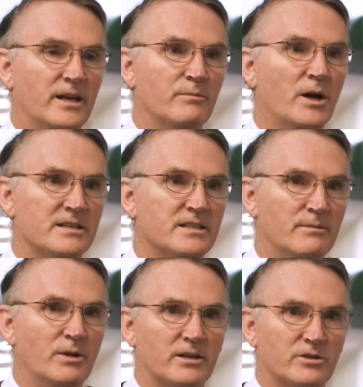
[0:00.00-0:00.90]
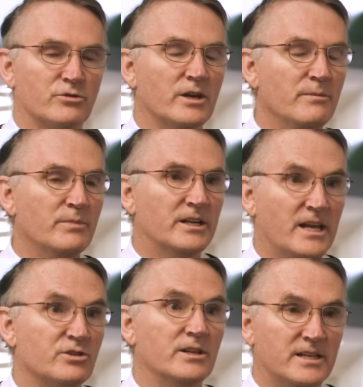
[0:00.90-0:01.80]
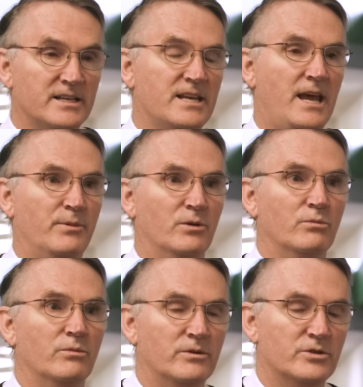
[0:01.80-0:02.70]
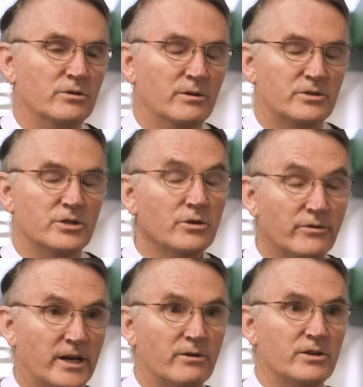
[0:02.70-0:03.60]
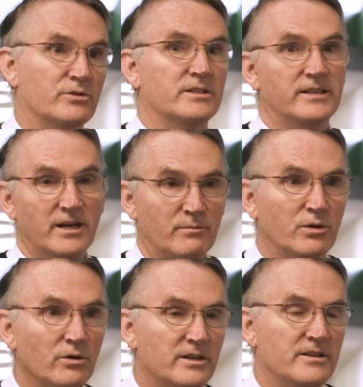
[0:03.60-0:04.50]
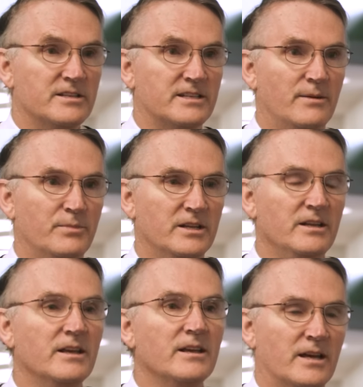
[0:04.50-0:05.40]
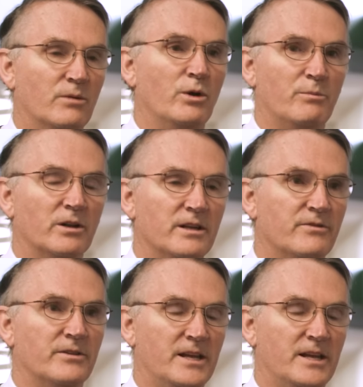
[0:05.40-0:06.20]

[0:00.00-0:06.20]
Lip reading: Now, it might seem like a dream, but it actually does happen. Two of our graduates are now employed in this company, and we believe that